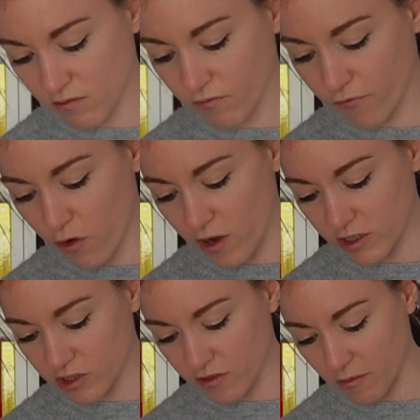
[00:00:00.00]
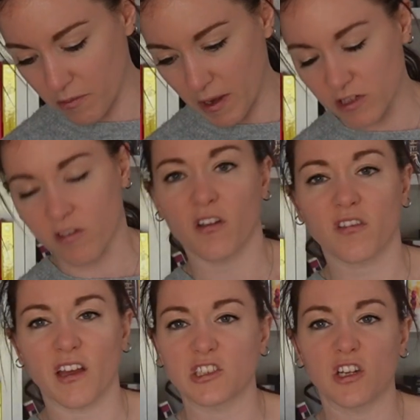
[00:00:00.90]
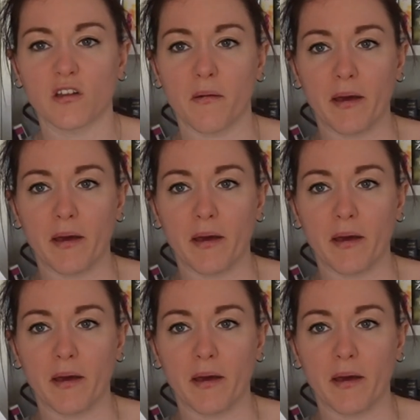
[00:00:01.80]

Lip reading: 400 and something pages, so it's actually not that